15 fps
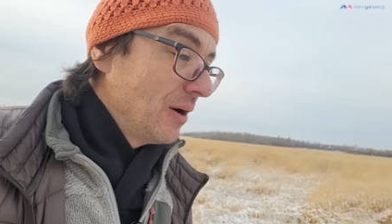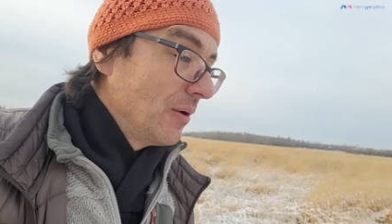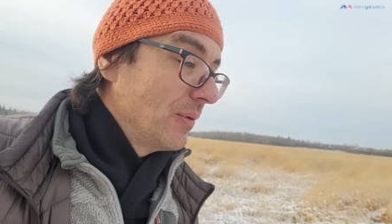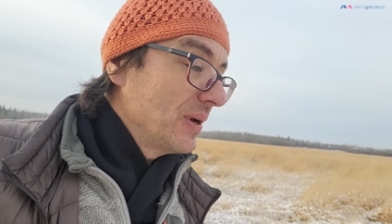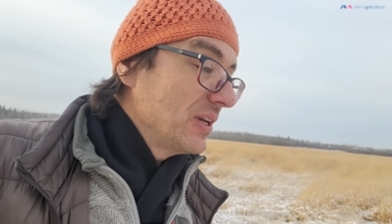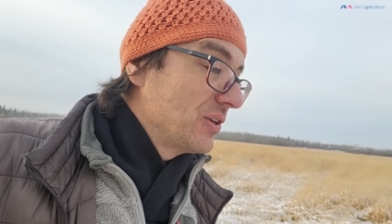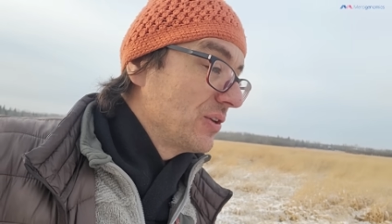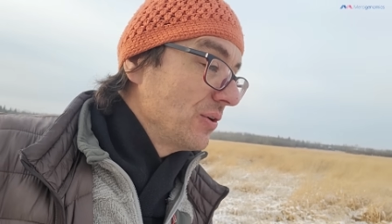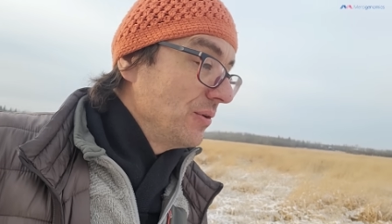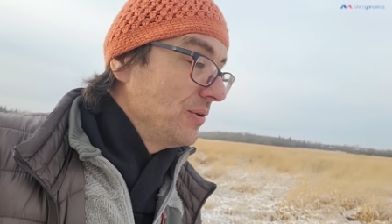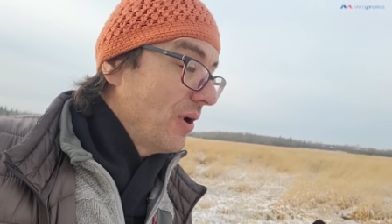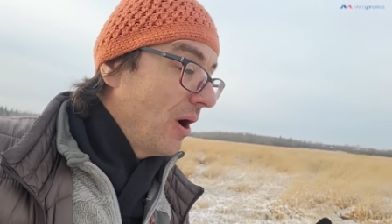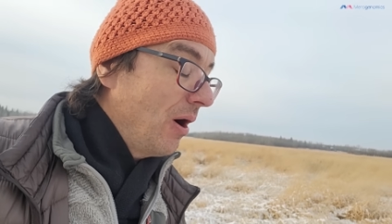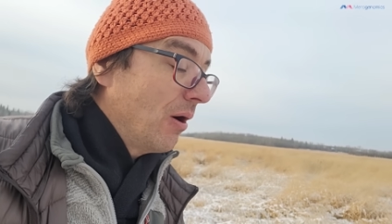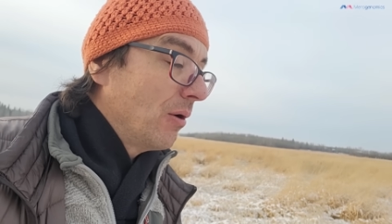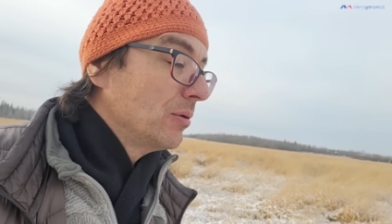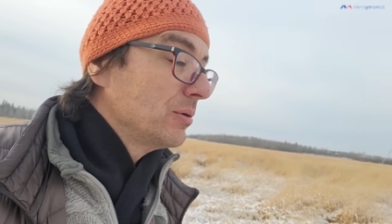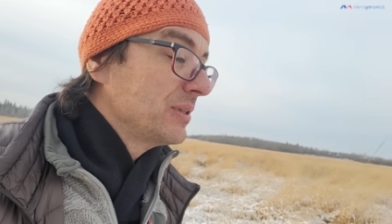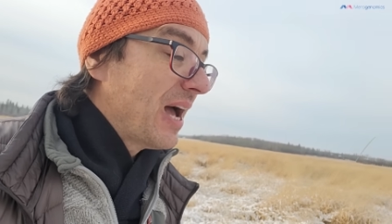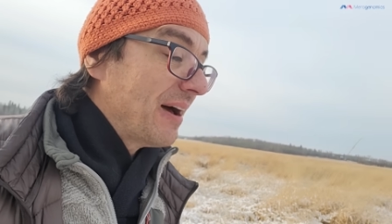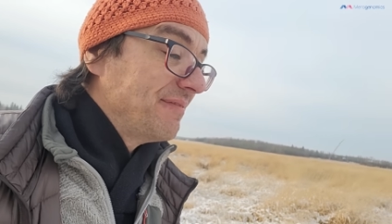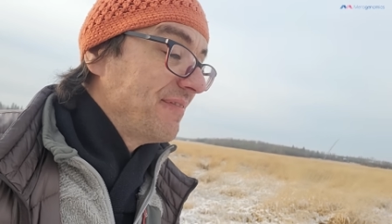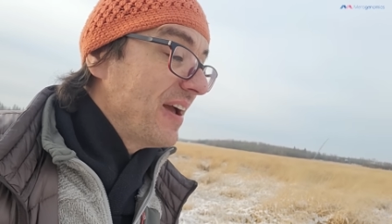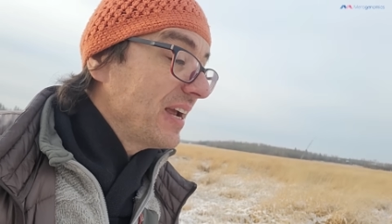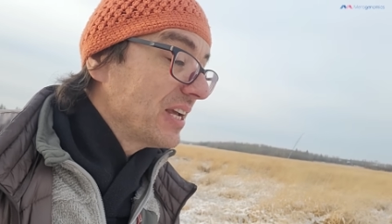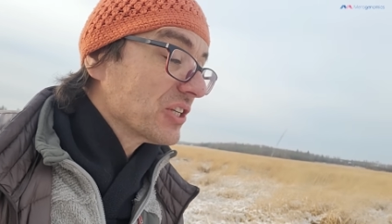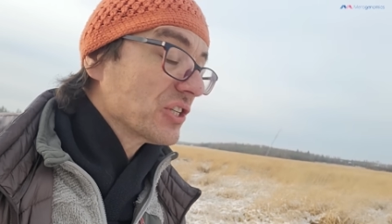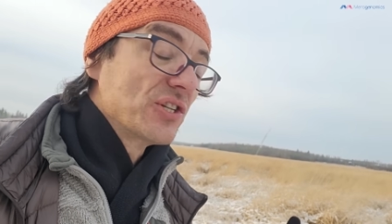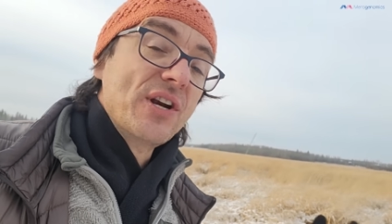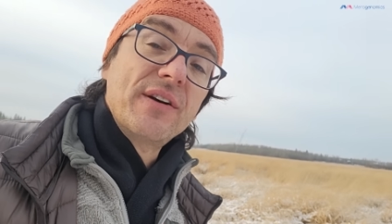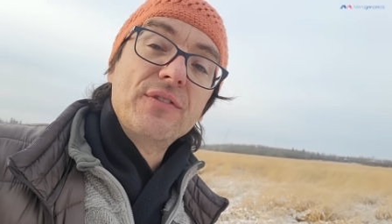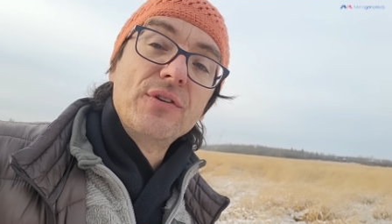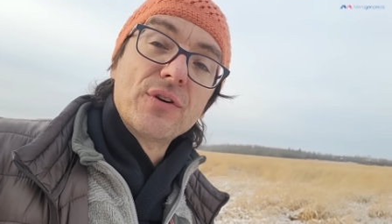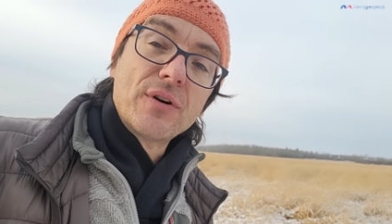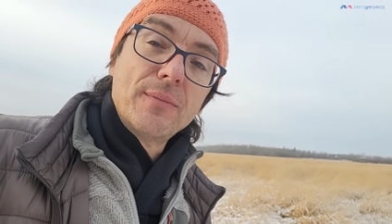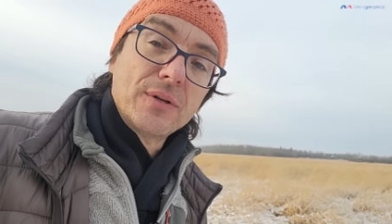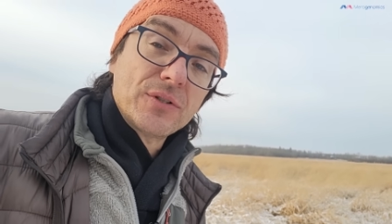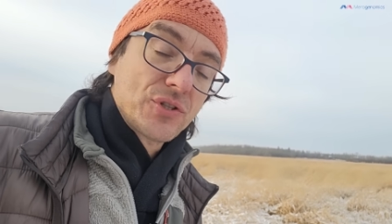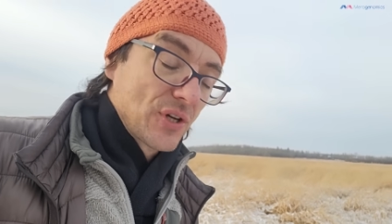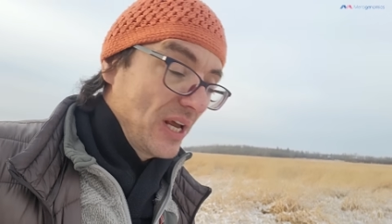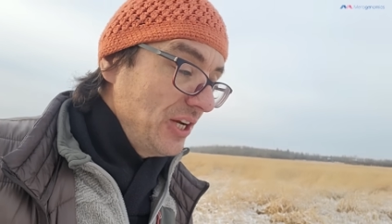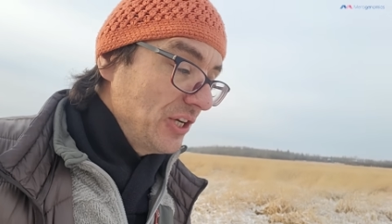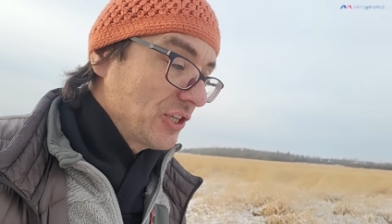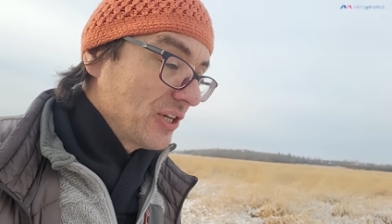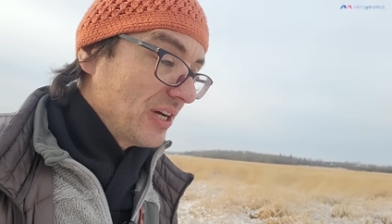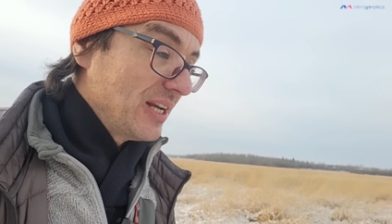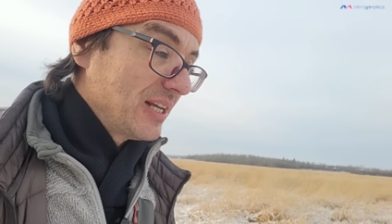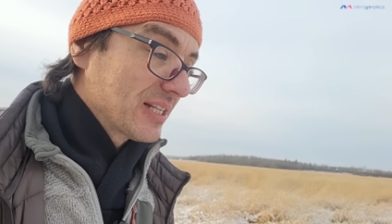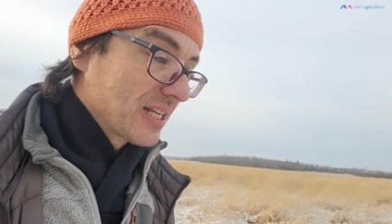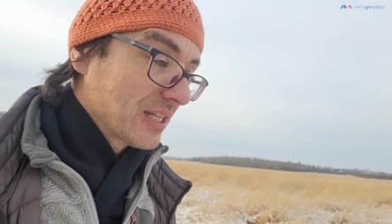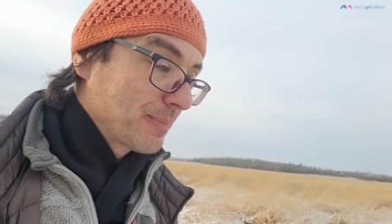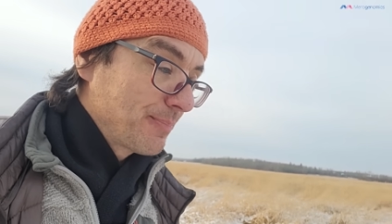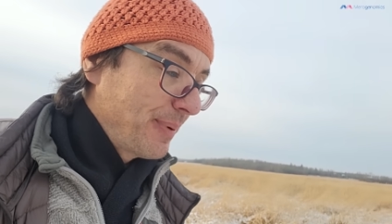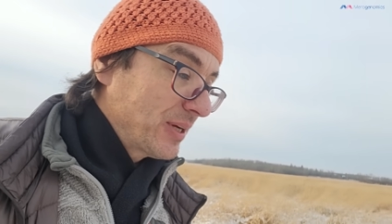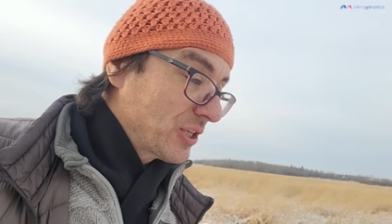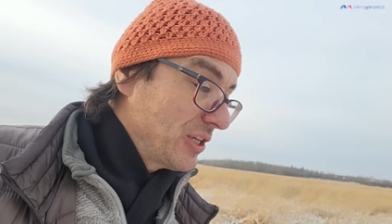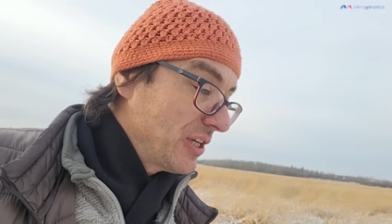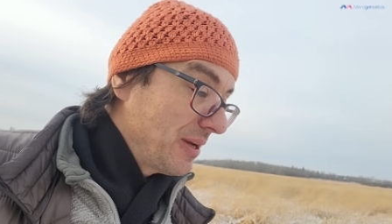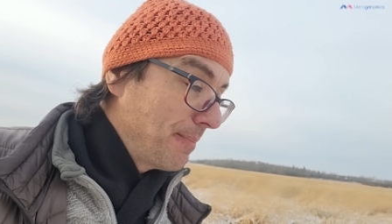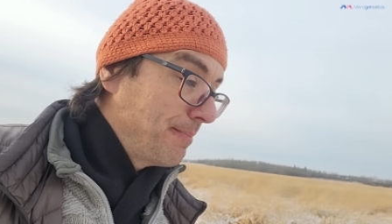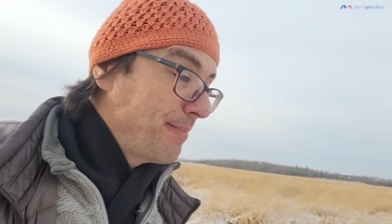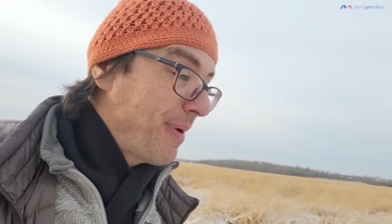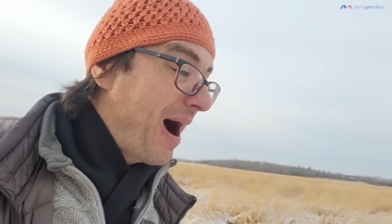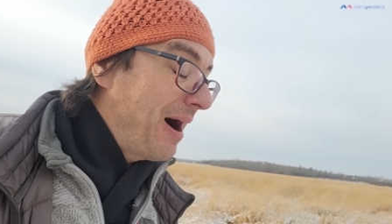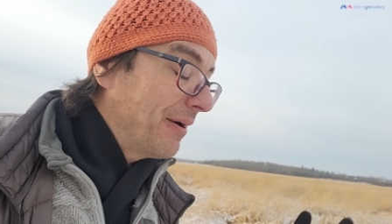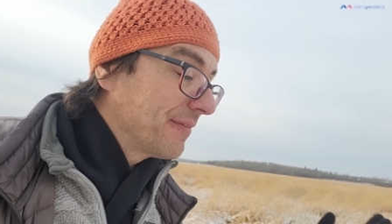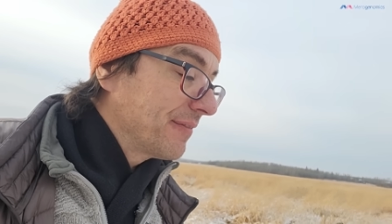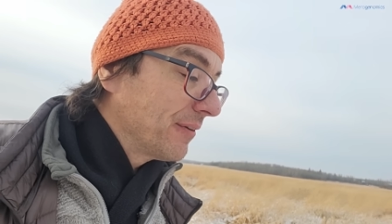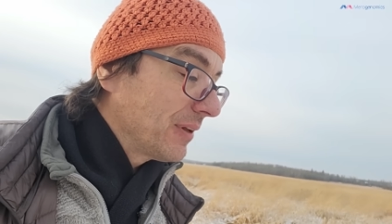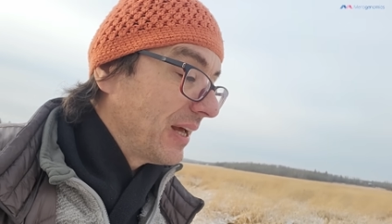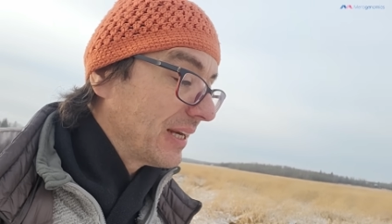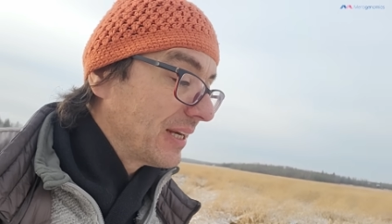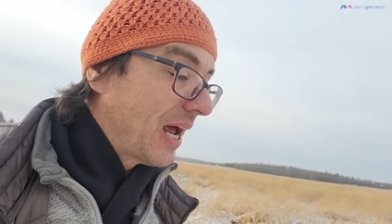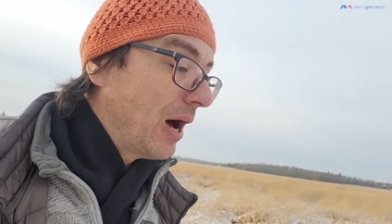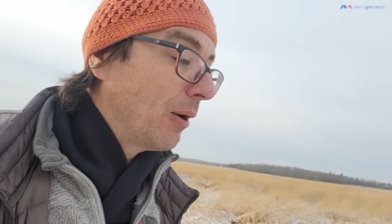we do know that vagus nerve neuromodulation is especially powerful at